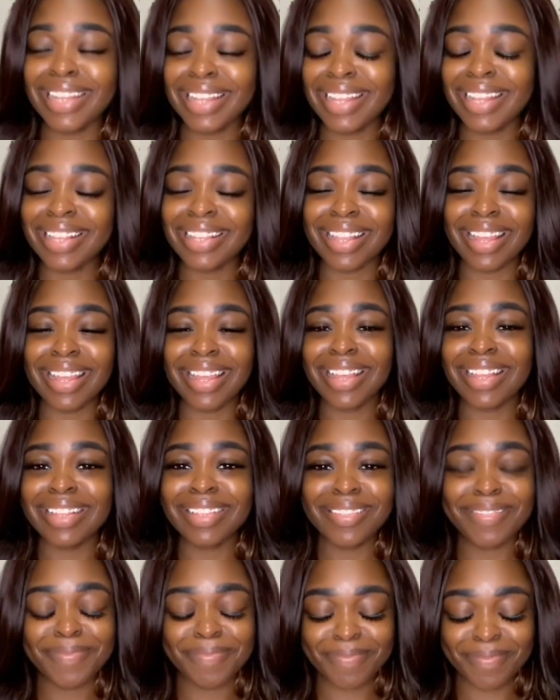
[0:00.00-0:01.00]
was like,
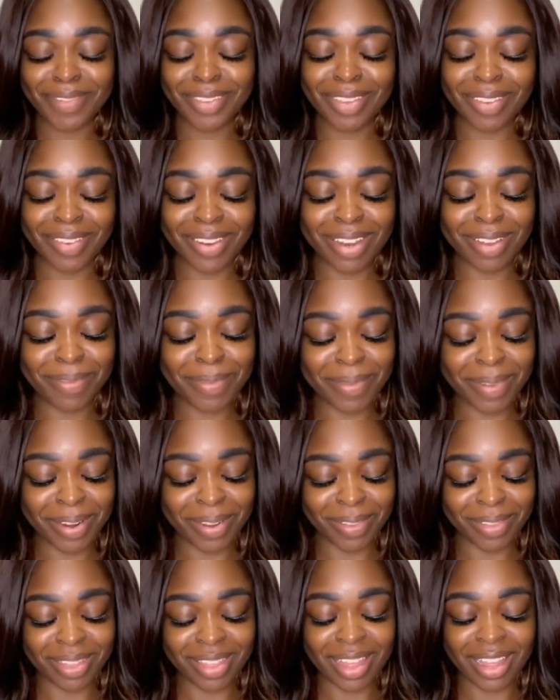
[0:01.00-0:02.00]
so I never want to
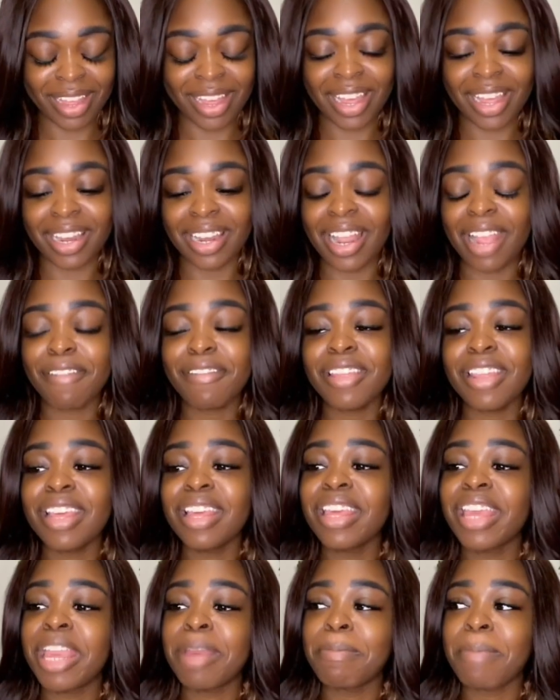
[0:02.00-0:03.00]
go through that again. Everything
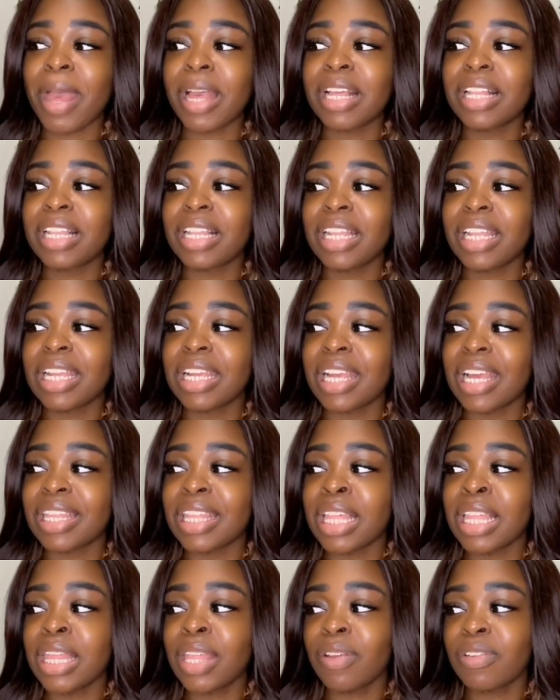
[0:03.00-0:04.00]
came back clear. I
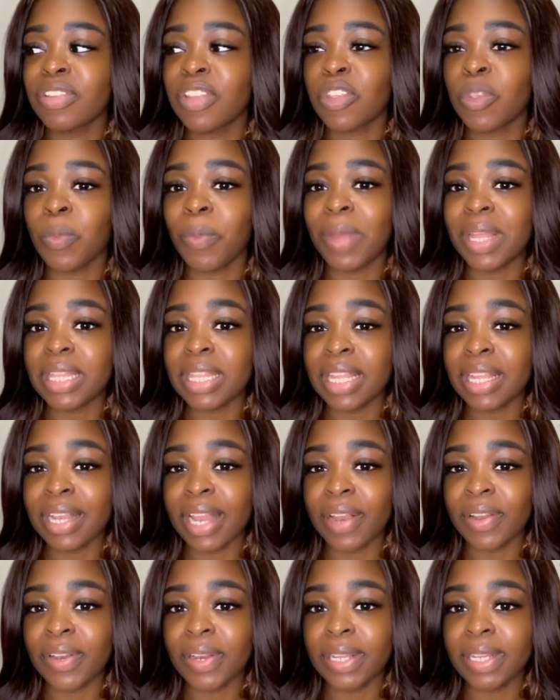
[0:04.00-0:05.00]
think there was just one thing
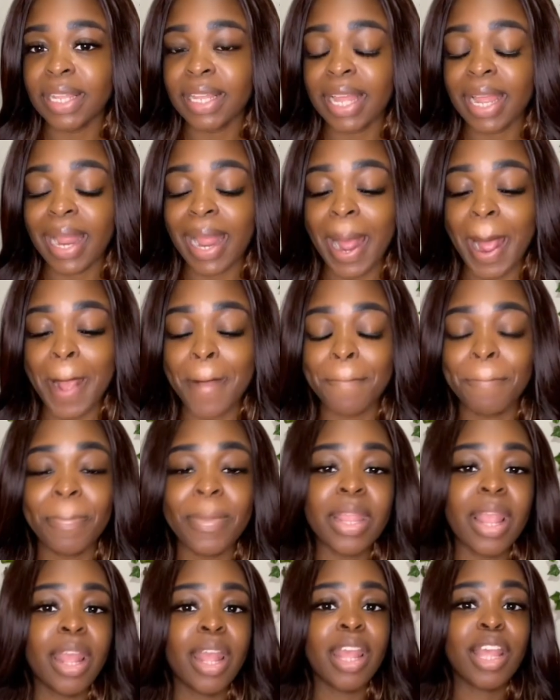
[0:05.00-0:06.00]
that they're looking at.
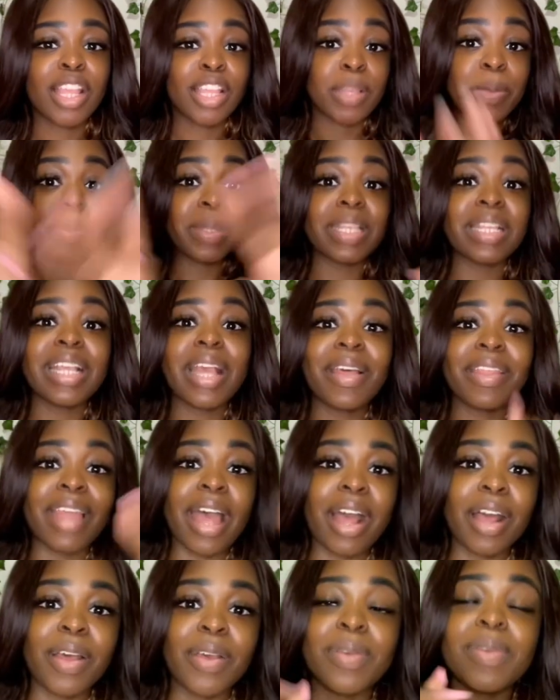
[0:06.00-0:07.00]
So we'll see how
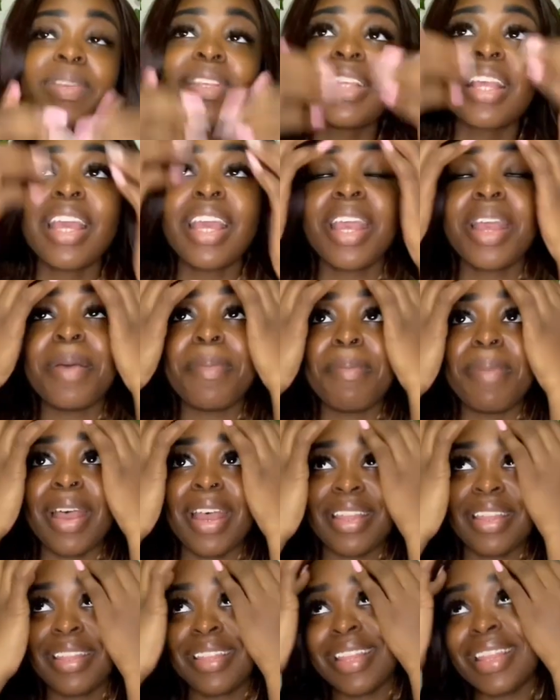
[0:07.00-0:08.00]
that goes. But
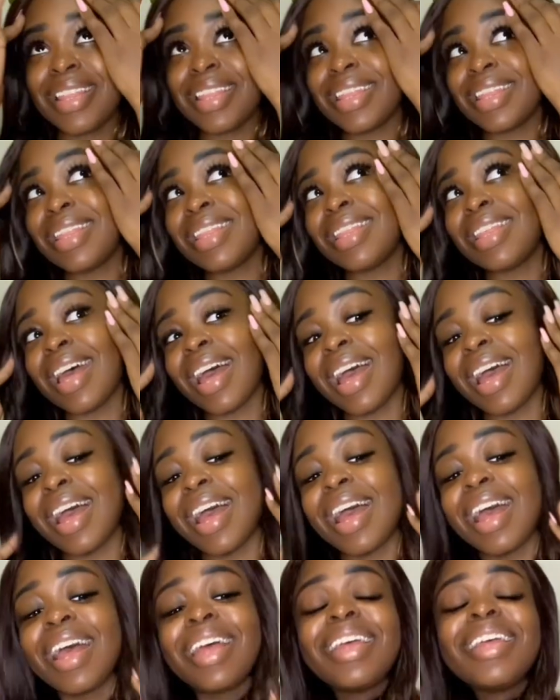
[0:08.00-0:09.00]
other than
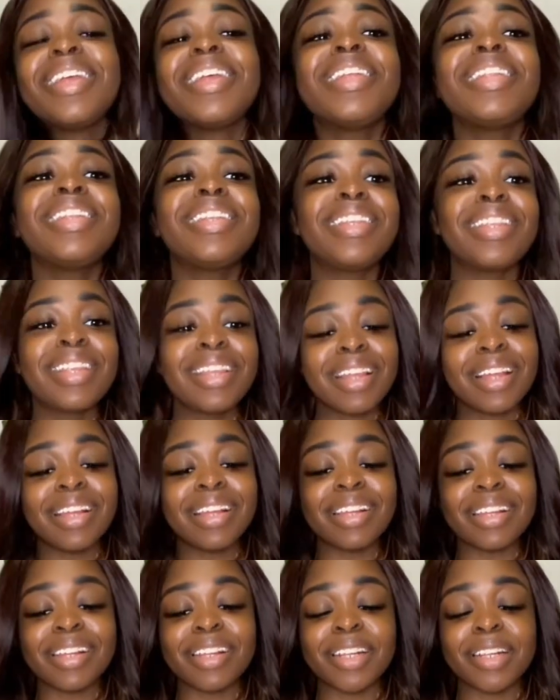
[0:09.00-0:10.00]
that,
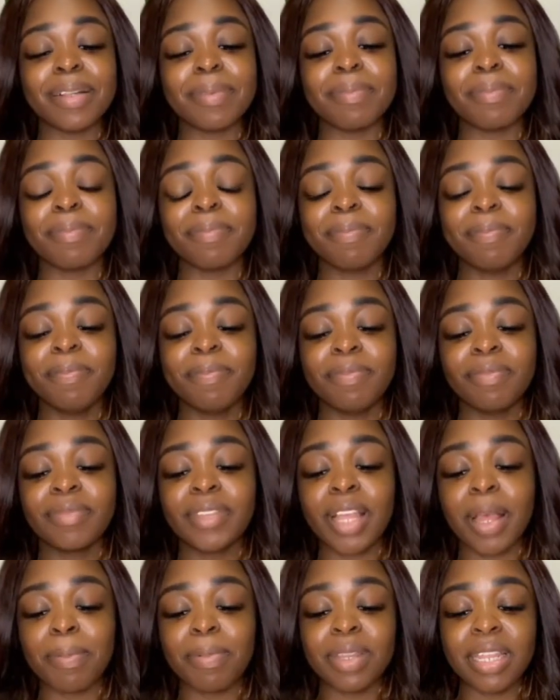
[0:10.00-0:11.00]
a
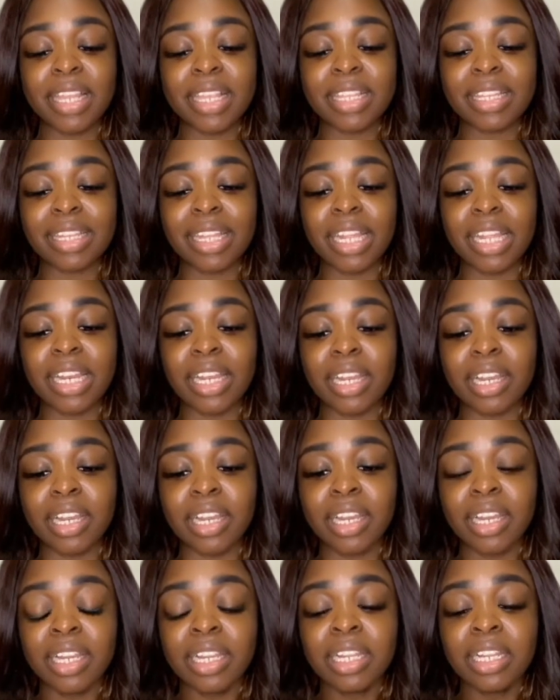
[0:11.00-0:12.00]
couple days
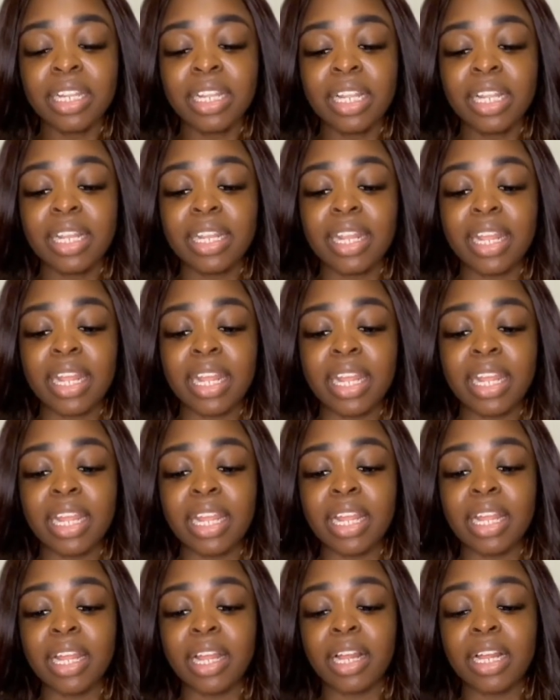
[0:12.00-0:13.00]
later,
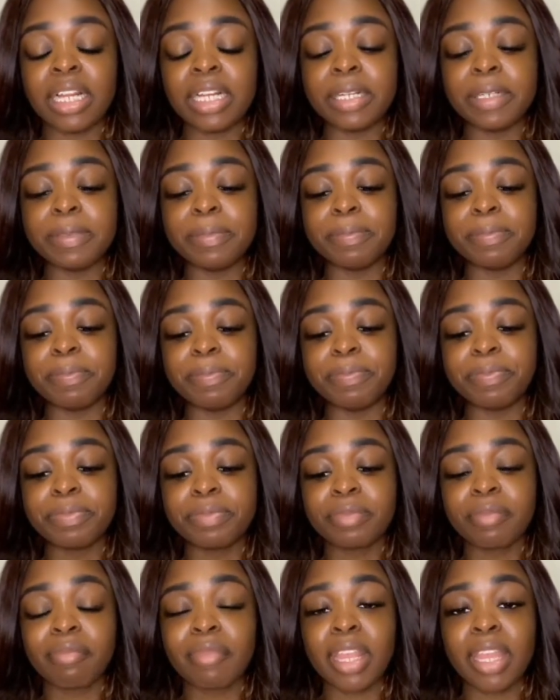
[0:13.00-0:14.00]
they
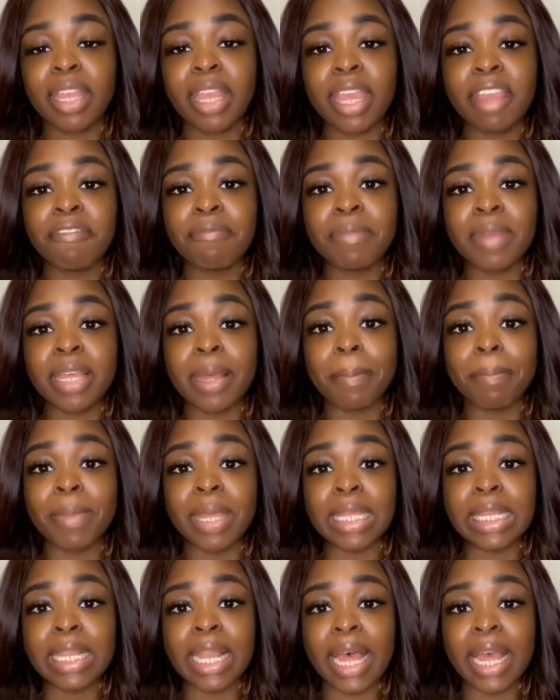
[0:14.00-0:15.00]
gave me a
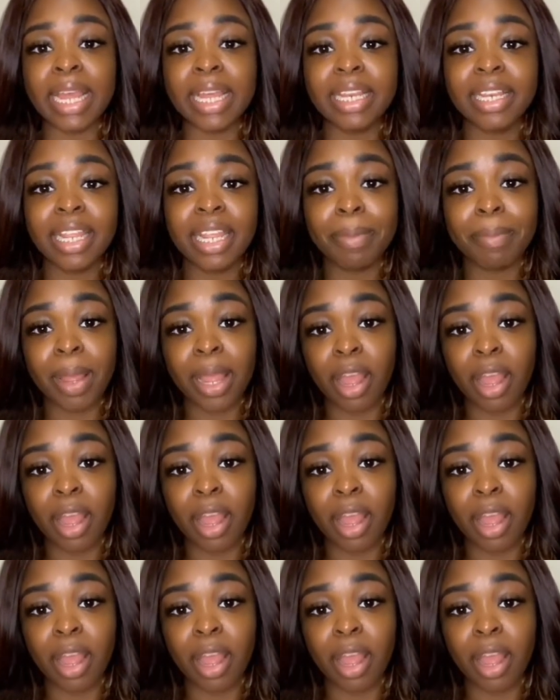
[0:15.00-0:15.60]
midline in my